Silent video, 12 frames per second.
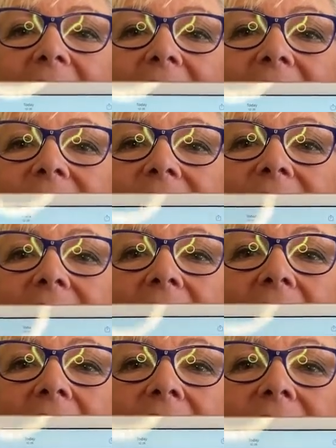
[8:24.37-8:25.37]
And
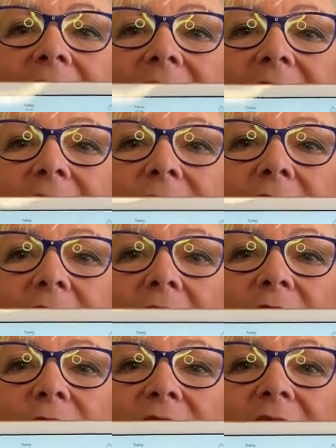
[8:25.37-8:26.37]
underneath
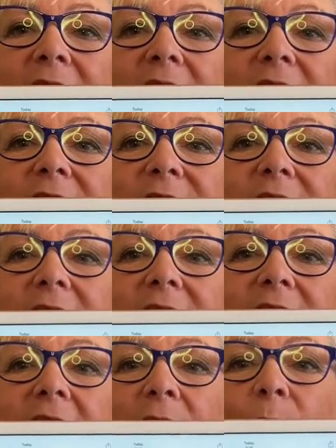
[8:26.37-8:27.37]
here is,
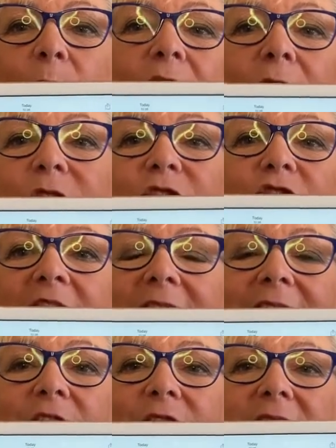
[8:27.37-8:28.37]
say, where
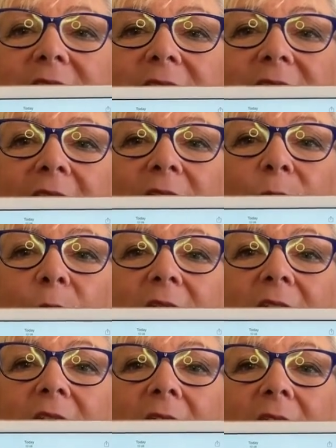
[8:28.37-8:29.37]
Australia is and
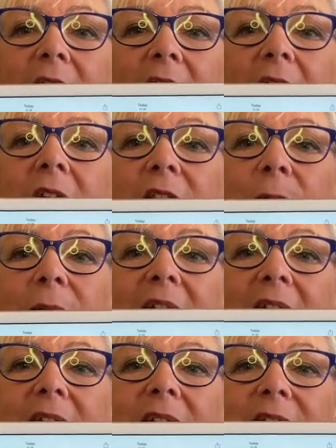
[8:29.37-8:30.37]
where other
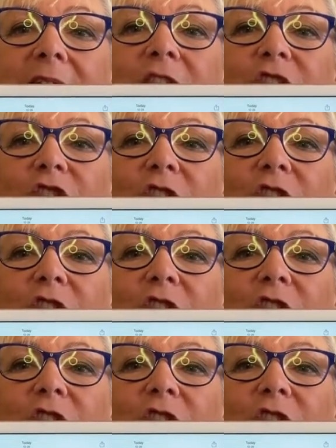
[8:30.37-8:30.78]
planets that are